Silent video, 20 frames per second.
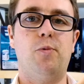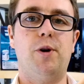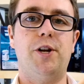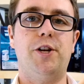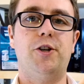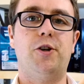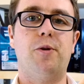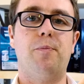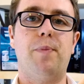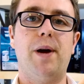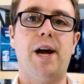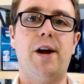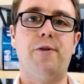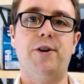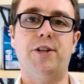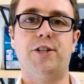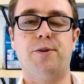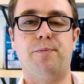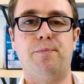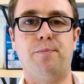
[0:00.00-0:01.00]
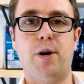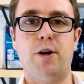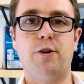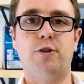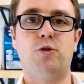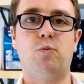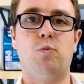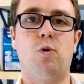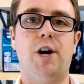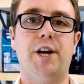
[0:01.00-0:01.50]
when you compare it to
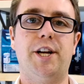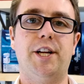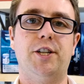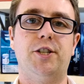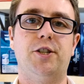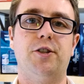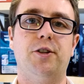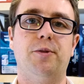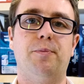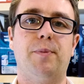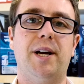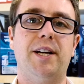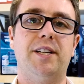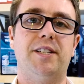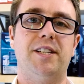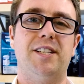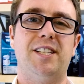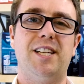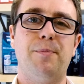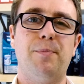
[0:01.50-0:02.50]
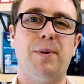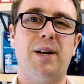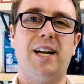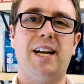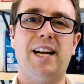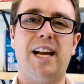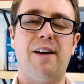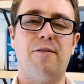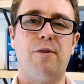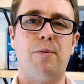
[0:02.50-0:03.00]
most whitening toothpaste that
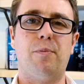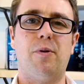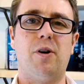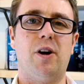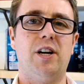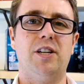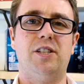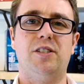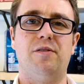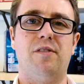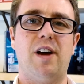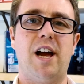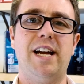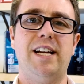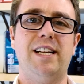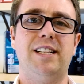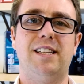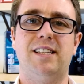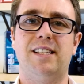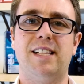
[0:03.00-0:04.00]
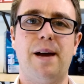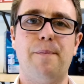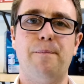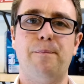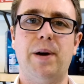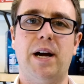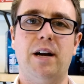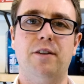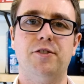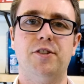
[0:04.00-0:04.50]
typically have a price of £8 to
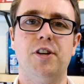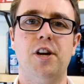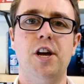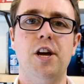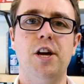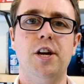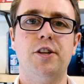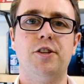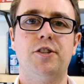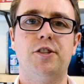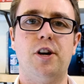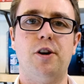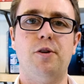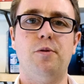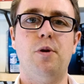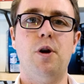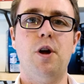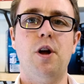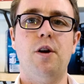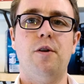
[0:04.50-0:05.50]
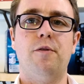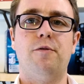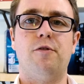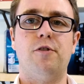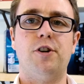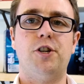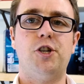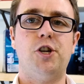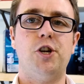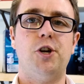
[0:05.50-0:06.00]
£10. So
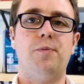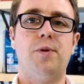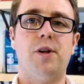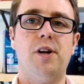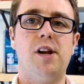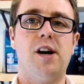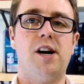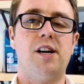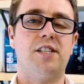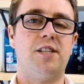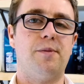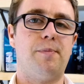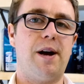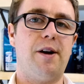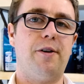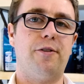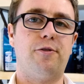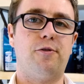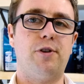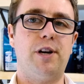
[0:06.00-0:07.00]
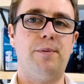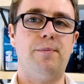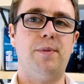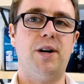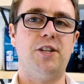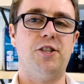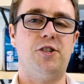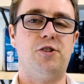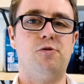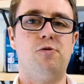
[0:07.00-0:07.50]
for a tube that lasts about 3
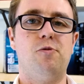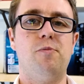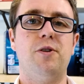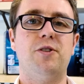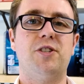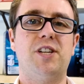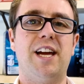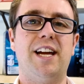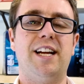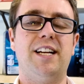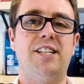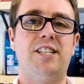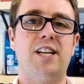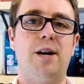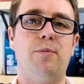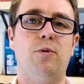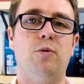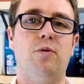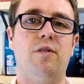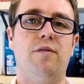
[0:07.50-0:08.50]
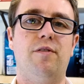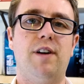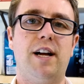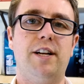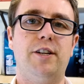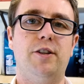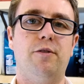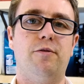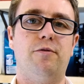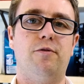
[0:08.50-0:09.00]
months, you're almost getting double the
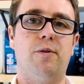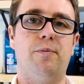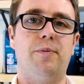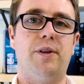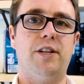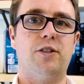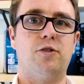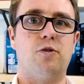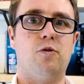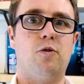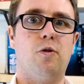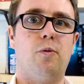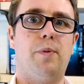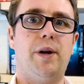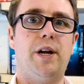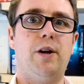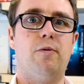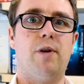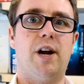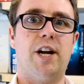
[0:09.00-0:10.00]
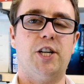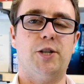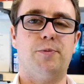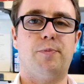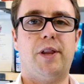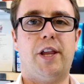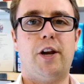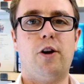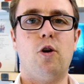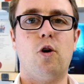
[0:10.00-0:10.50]
value from these Oral-B range,
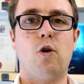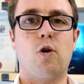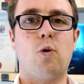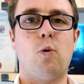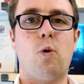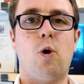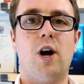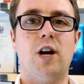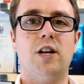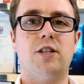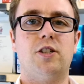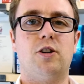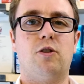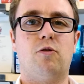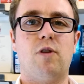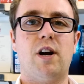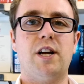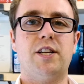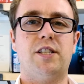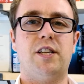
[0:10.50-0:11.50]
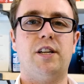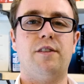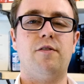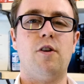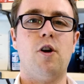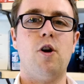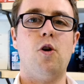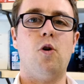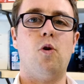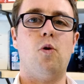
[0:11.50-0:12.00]
but they're not quite as
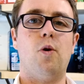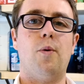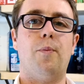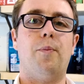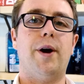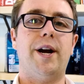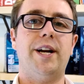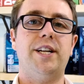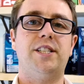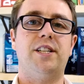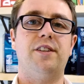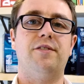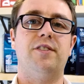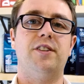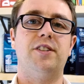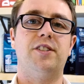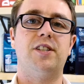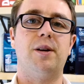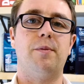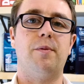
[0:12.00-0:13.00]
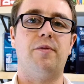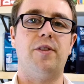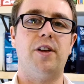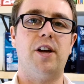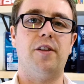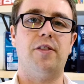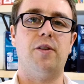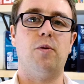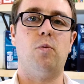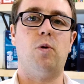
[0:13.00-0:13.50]
aggressive or abrasive as some of the
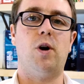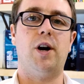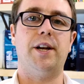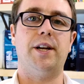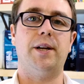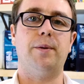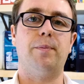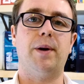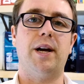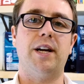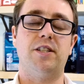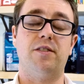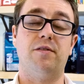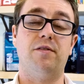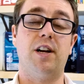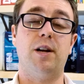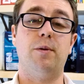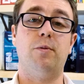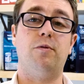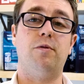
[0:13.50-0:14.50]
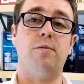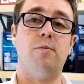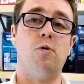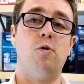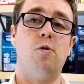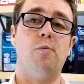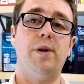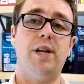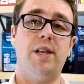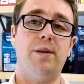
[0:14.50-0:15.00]
other whitening pastes available from
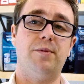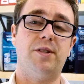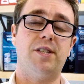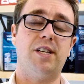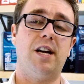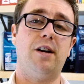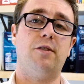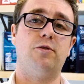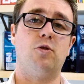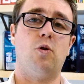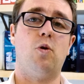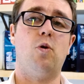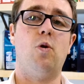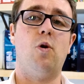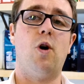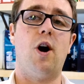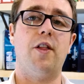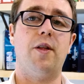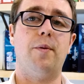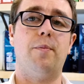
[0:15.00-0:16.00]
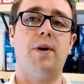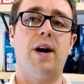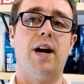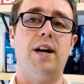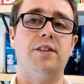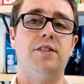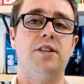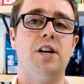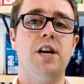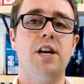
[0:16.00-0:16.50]
Oral-B themselves or other
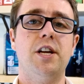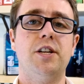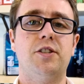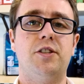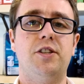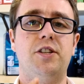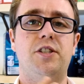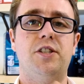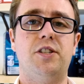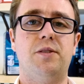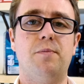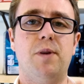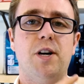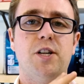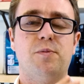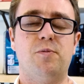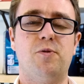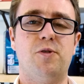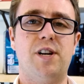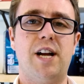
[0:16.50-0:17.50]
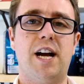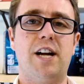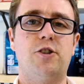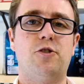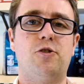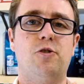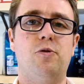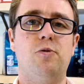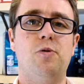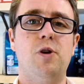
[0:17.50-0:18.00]
brands. So this is a much more
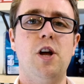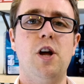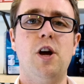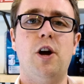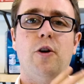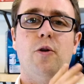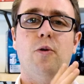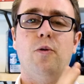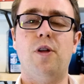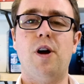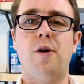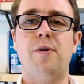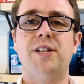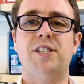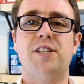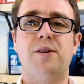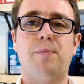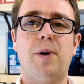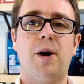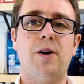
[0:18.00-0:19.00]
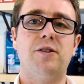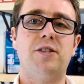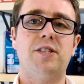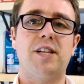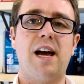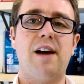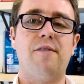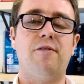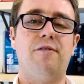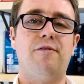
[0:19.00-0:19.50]
natural, and although it's supposed
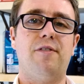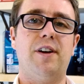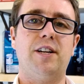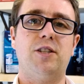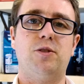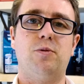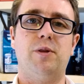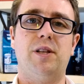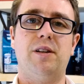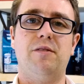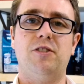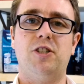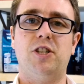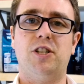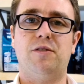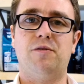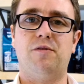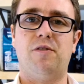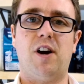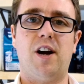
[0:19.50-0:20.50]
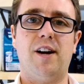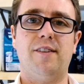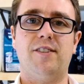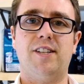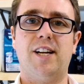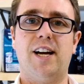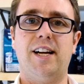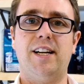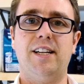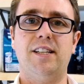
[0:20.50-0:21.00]
to have effects within just 5
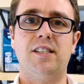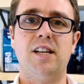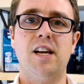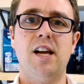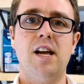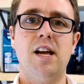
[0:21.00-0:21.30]
days,